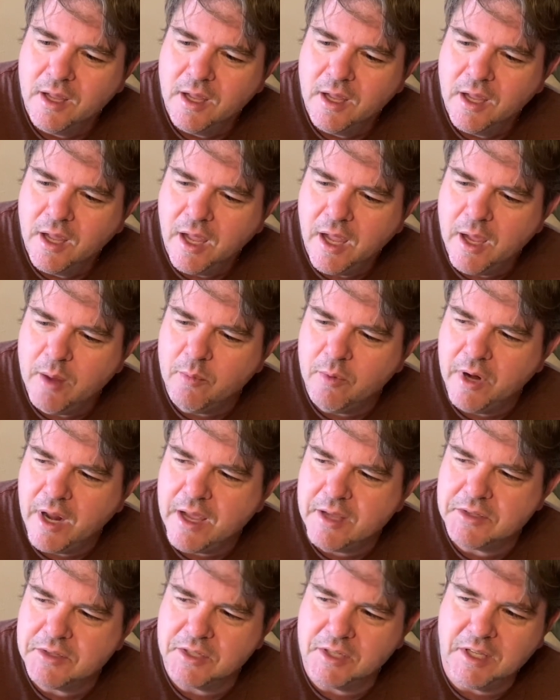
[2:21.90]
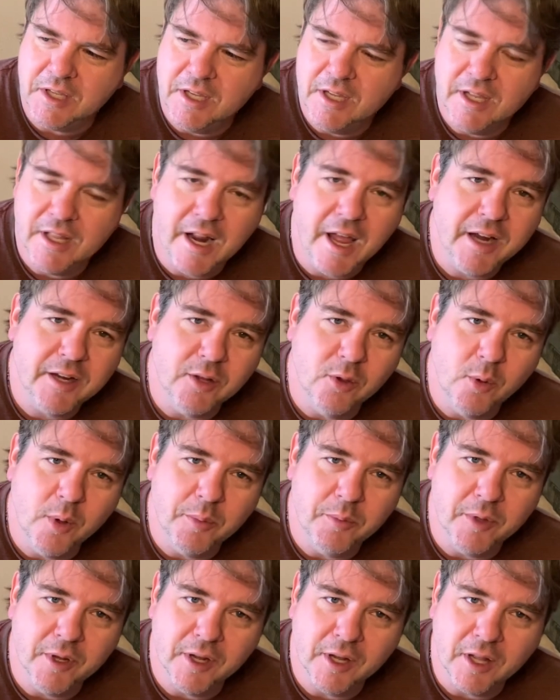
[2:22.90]
And when I was a kid, I'd go up
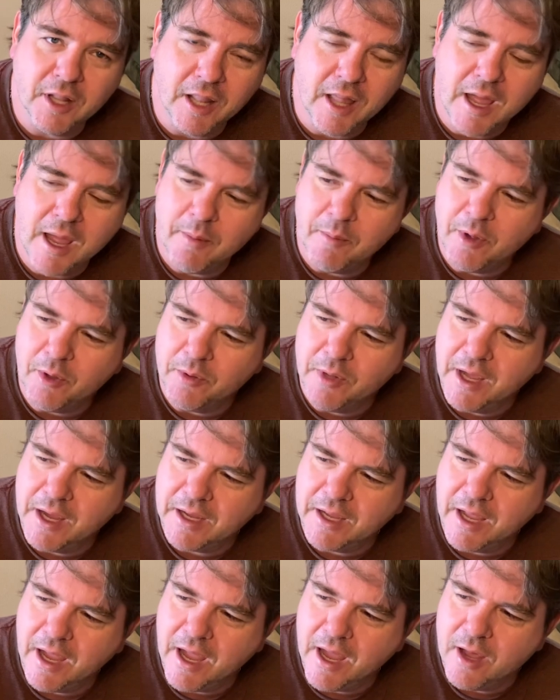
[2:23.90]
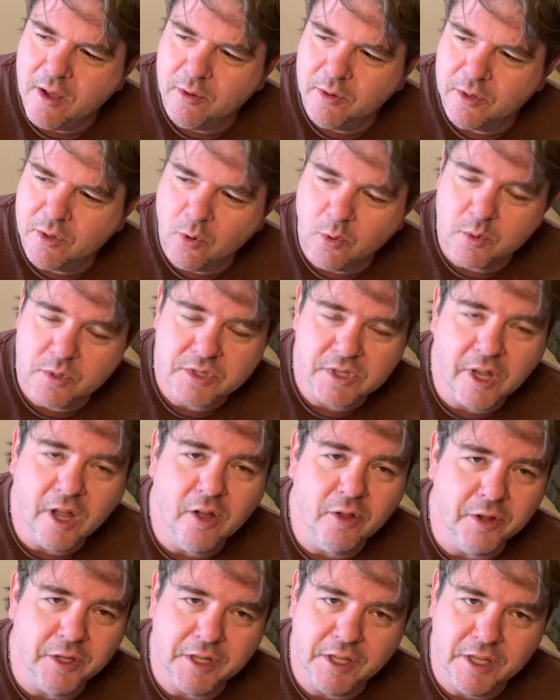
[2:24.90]
there and climb on that cow, and of course all
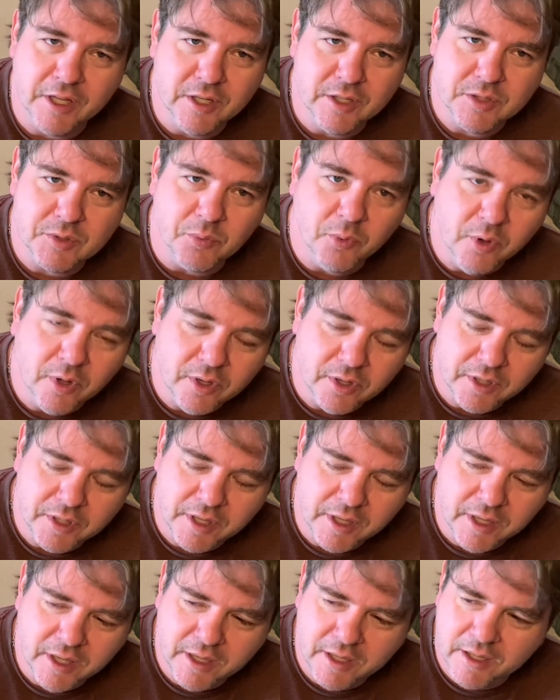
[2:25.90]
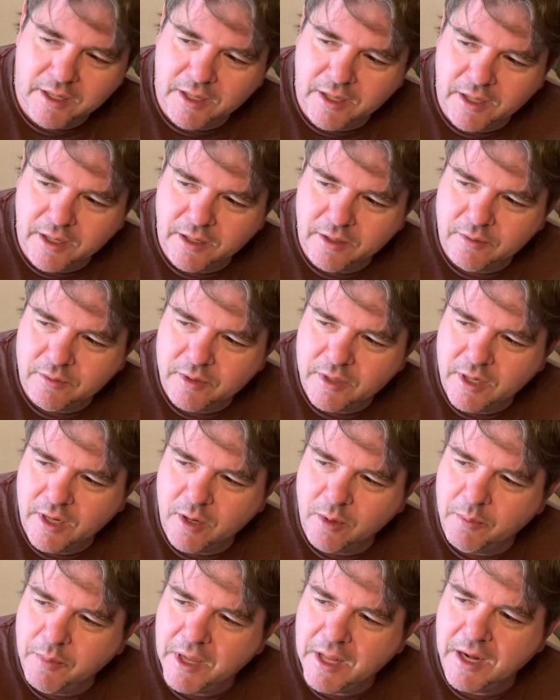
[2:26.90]
the kids would. And you know,
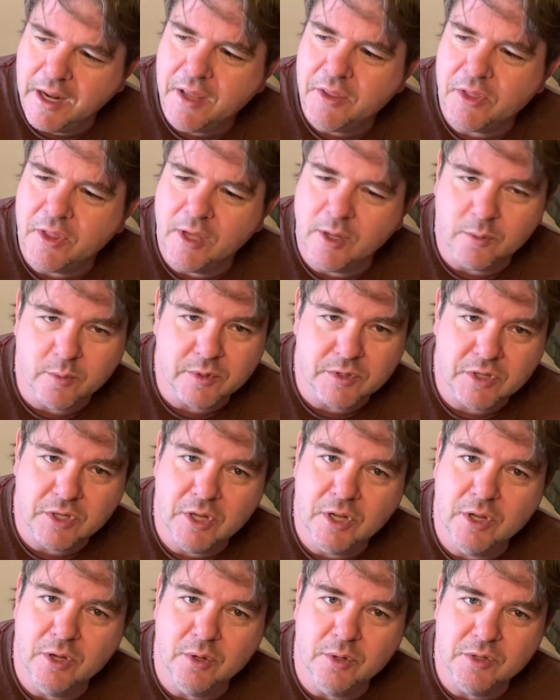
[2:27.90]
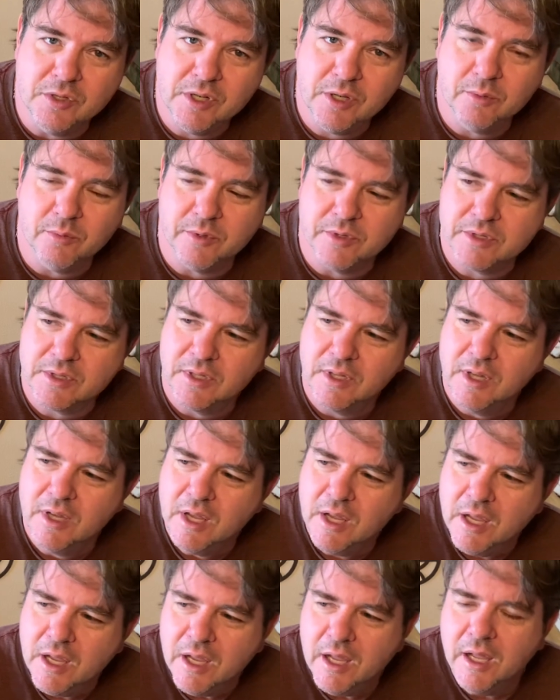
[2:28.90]
man, that thing was huge. It was
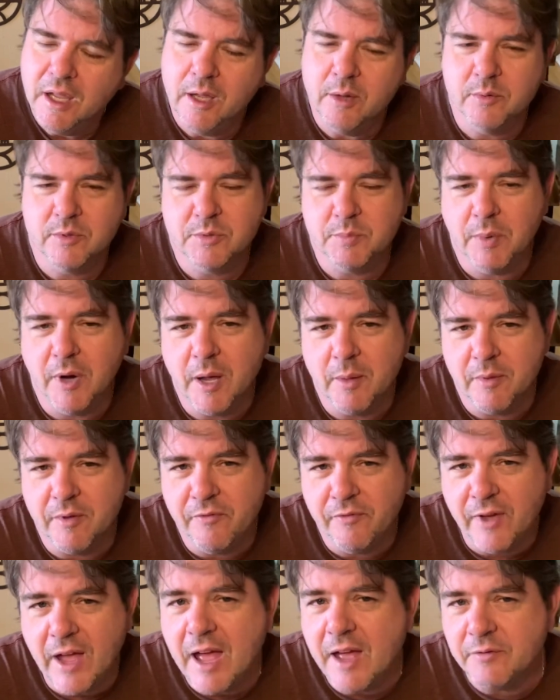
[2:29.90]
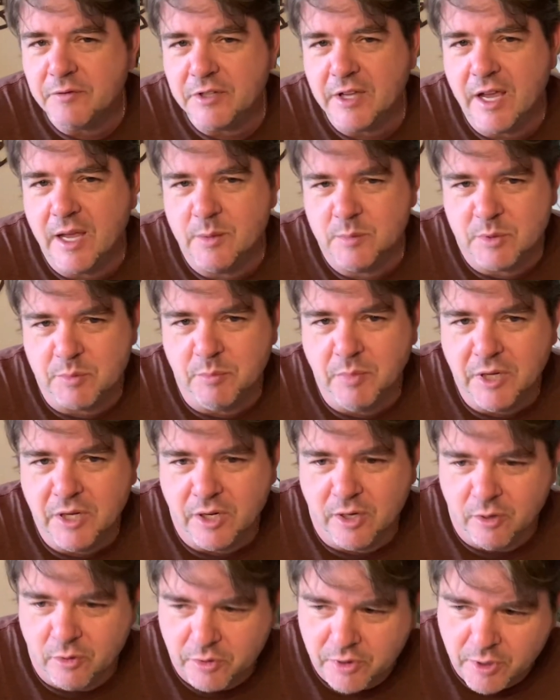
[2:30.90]
probably 5 times
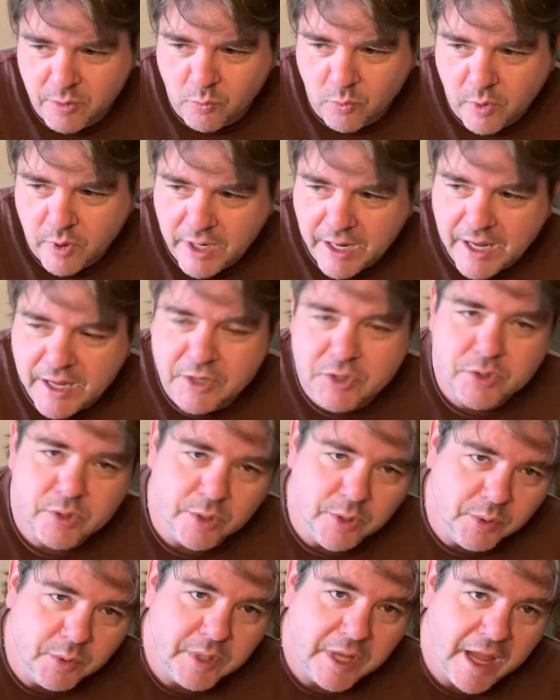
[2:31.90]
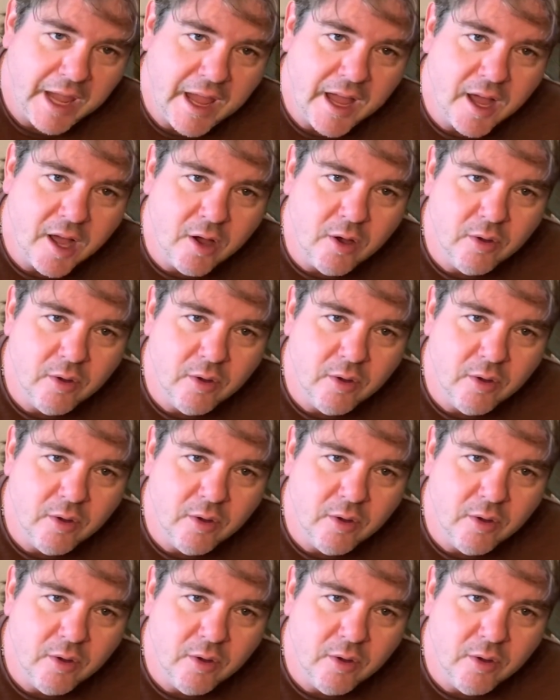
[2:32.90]
bigger than what a true cow